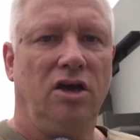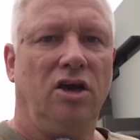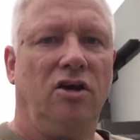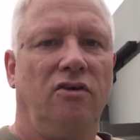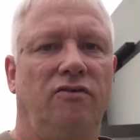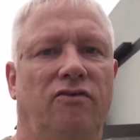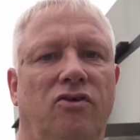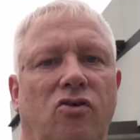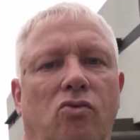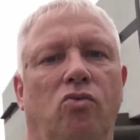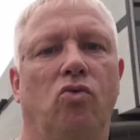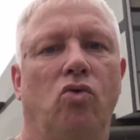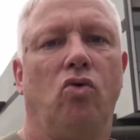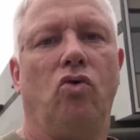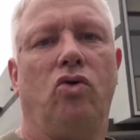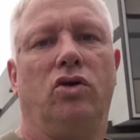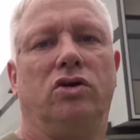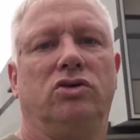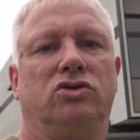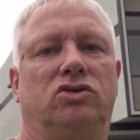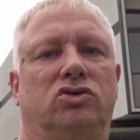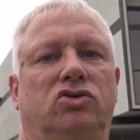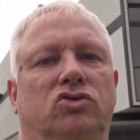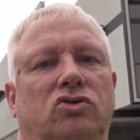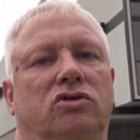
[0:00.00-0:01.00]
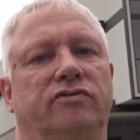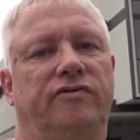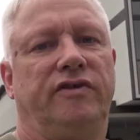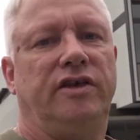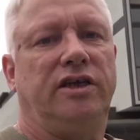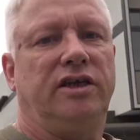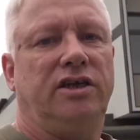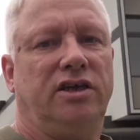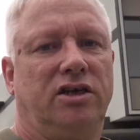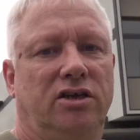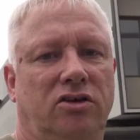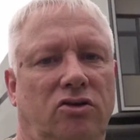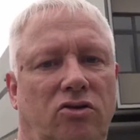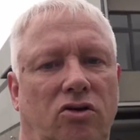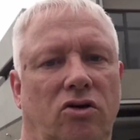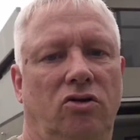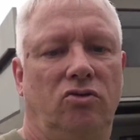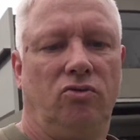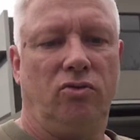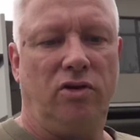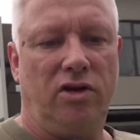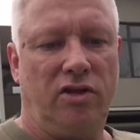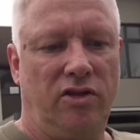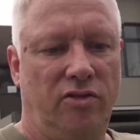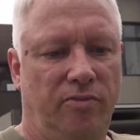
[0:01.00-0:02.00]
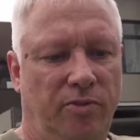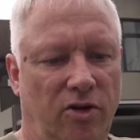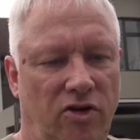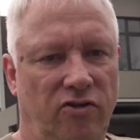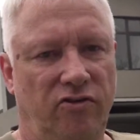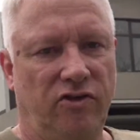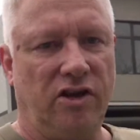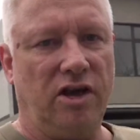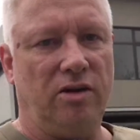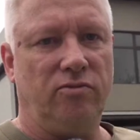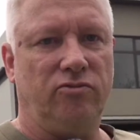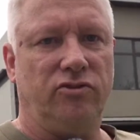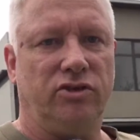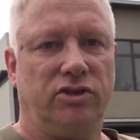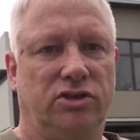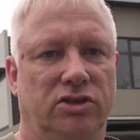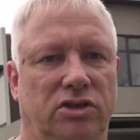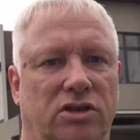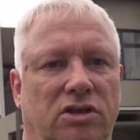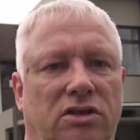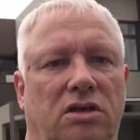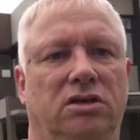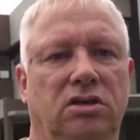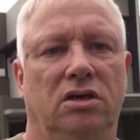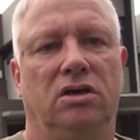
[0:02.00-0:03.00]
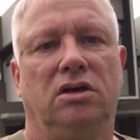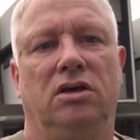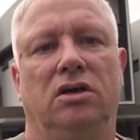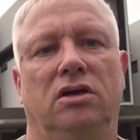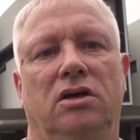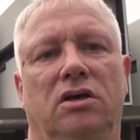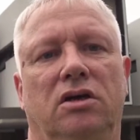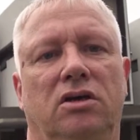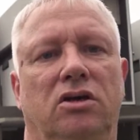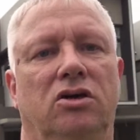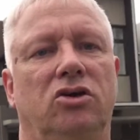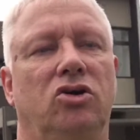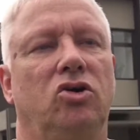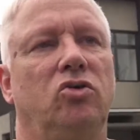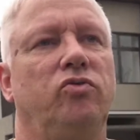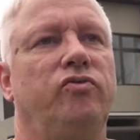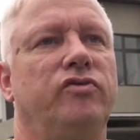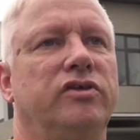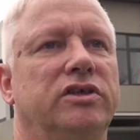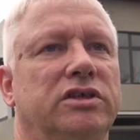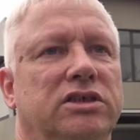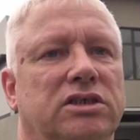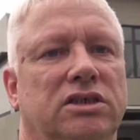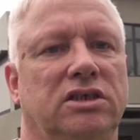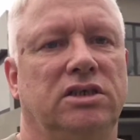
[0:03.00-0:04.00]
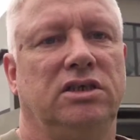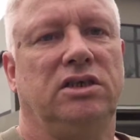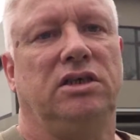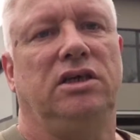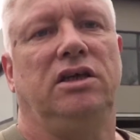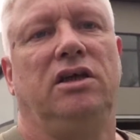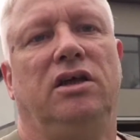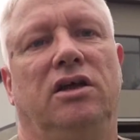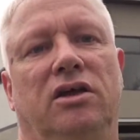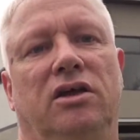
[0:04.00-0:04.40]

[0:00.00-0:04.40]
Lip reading: for walk and talk video with both cameras. Obviously